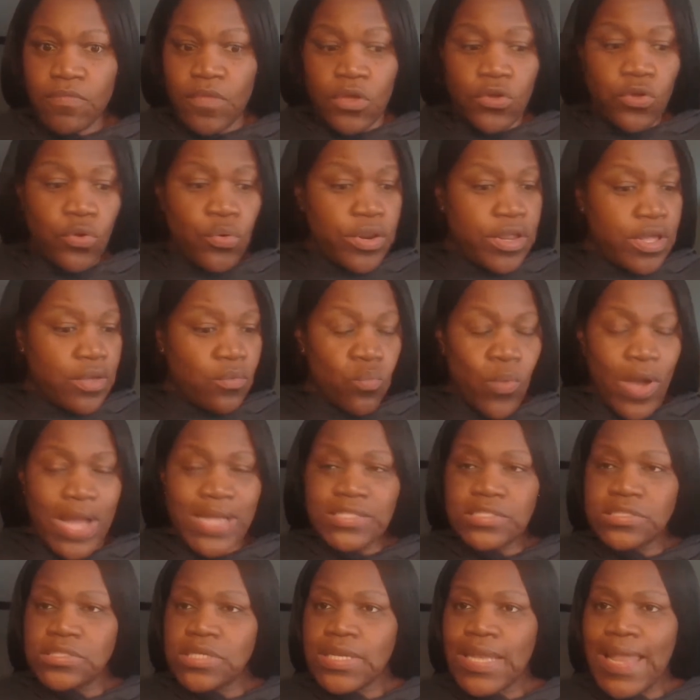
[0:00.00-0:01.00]
You didn't
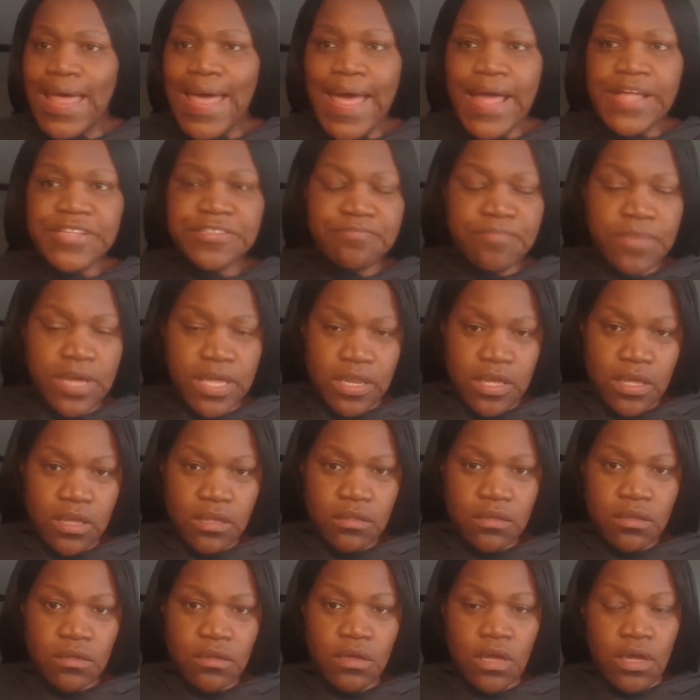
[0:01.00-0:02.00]
wait till the last
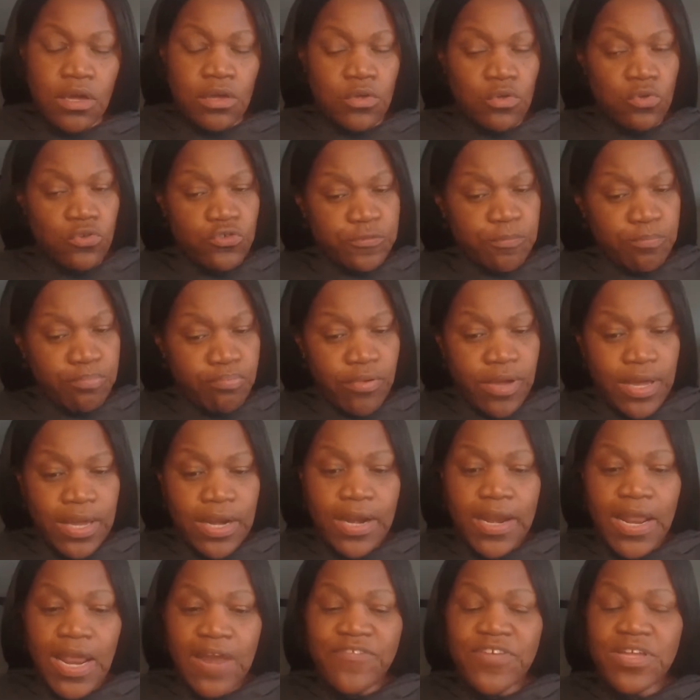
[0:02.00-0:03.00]
minute. You
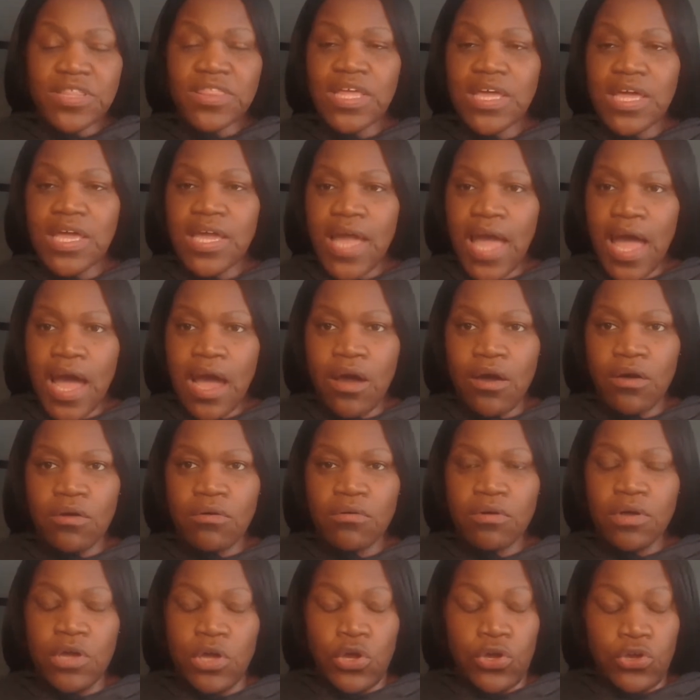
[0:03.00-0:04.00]
spreaded everything
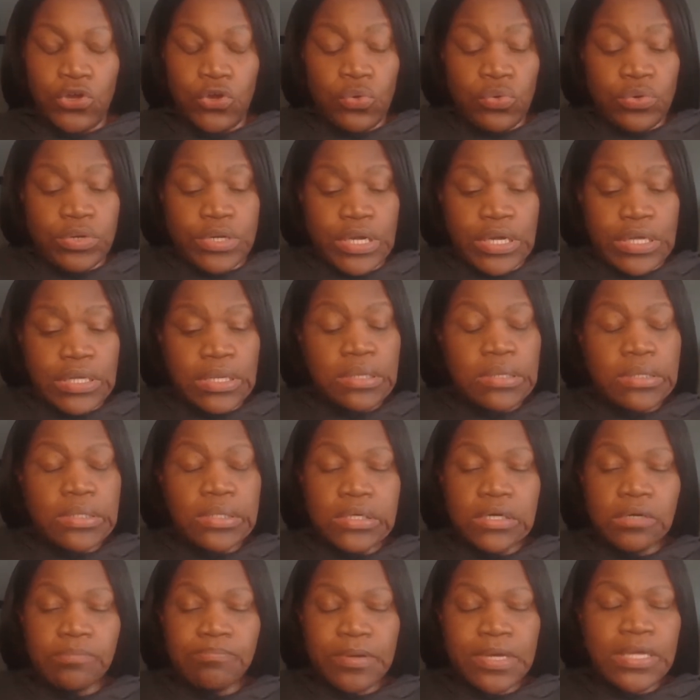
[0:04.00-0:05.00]
out. You did a
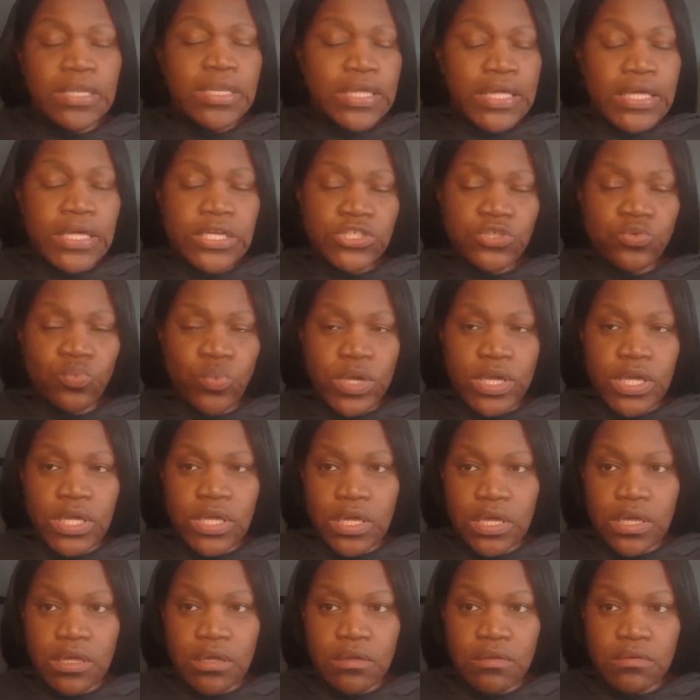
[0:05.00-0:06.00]
little bit each
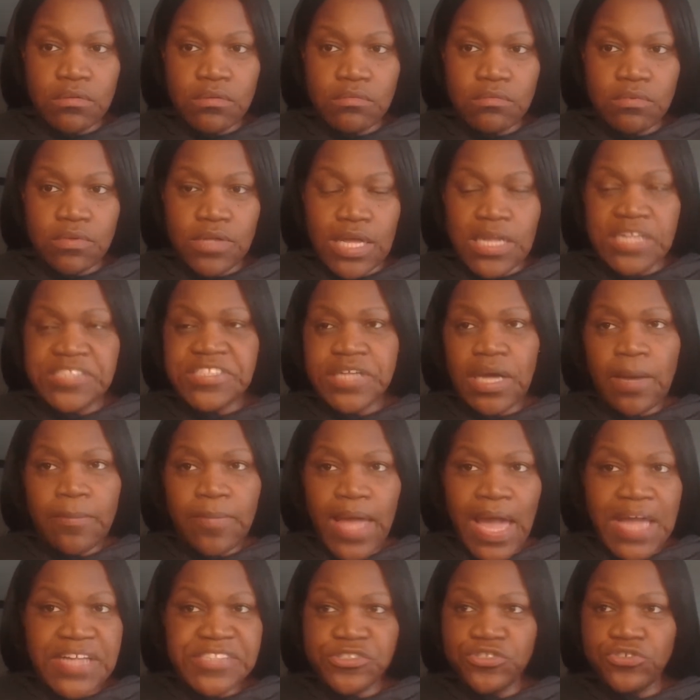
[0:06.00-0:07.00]
week. In some
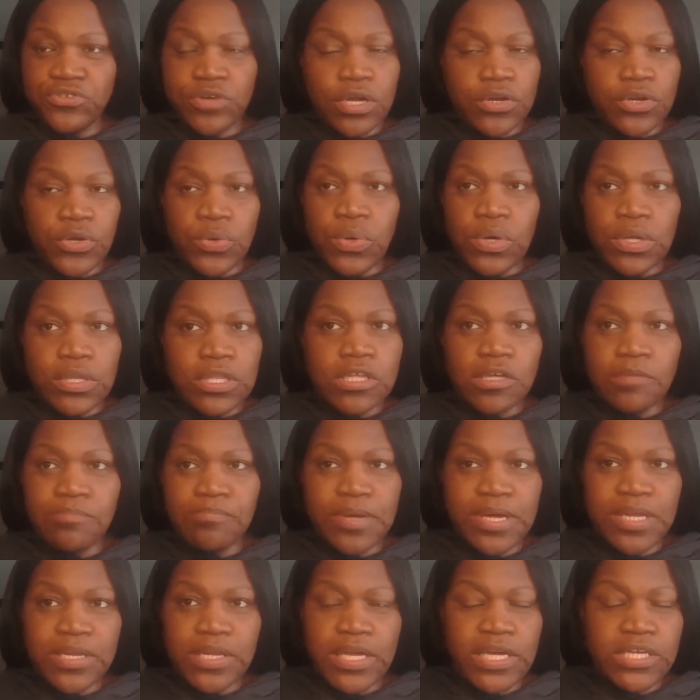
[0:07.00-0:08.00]
cases, you can do a little
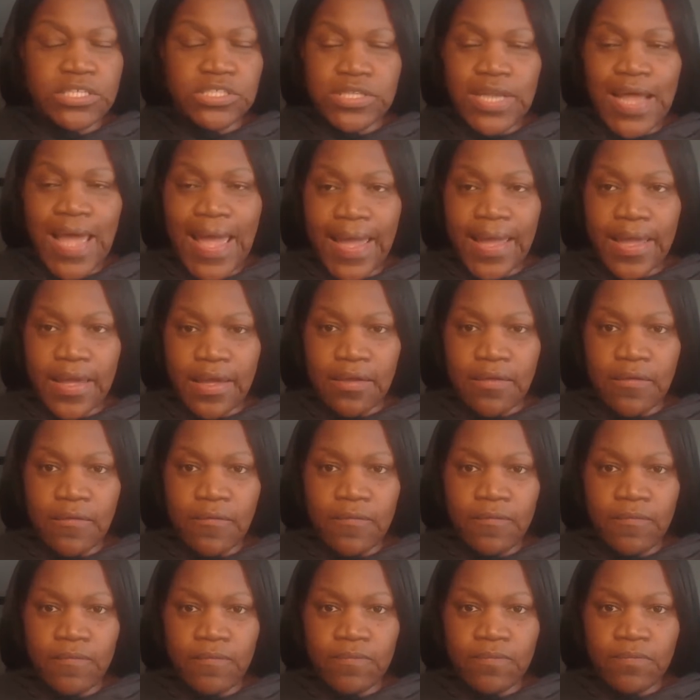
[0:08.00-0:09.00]
bit each day.
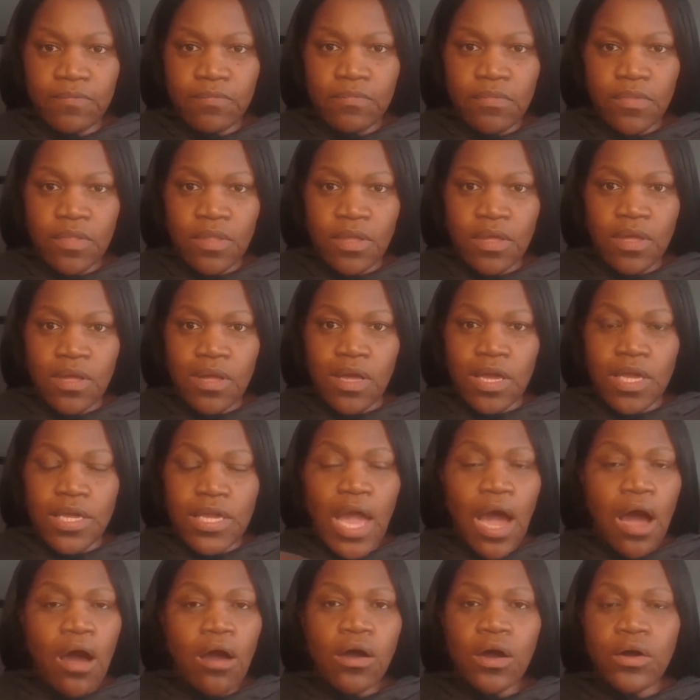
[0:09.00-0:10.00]

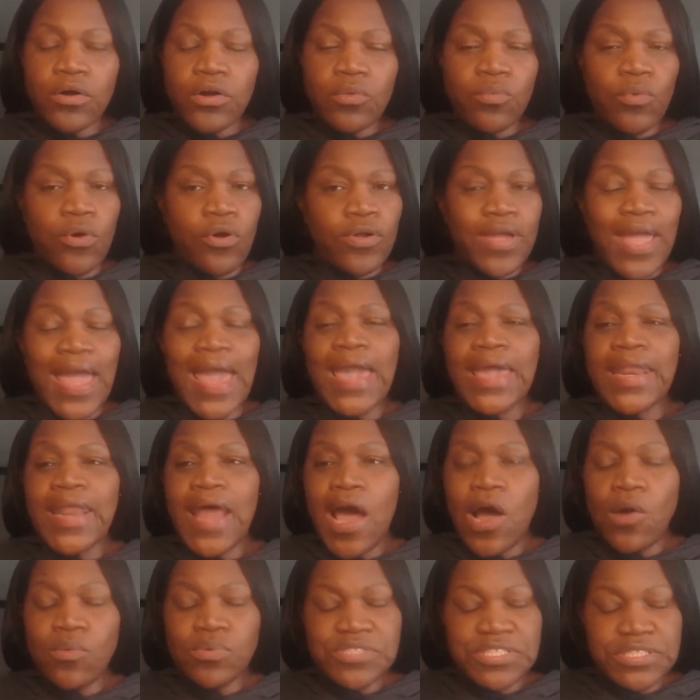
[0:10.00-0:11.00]
Y'all go to work 8
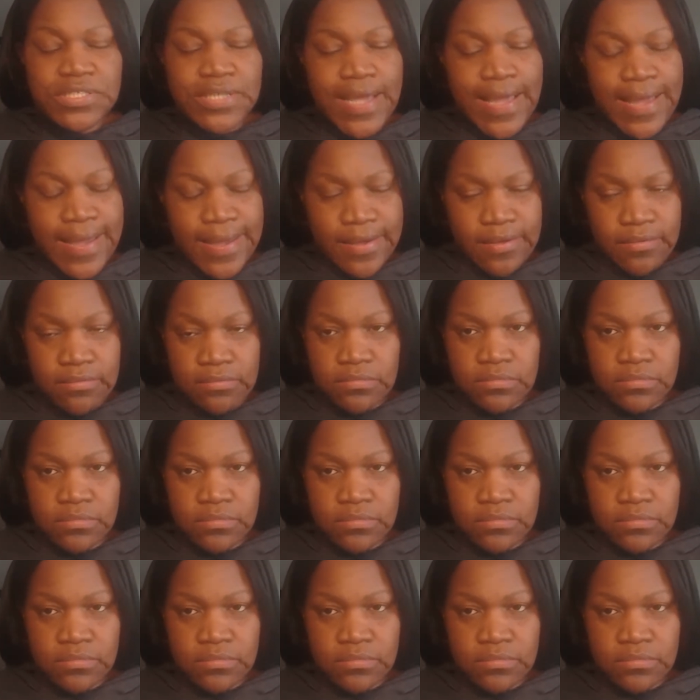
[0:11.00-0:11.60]
hours a day.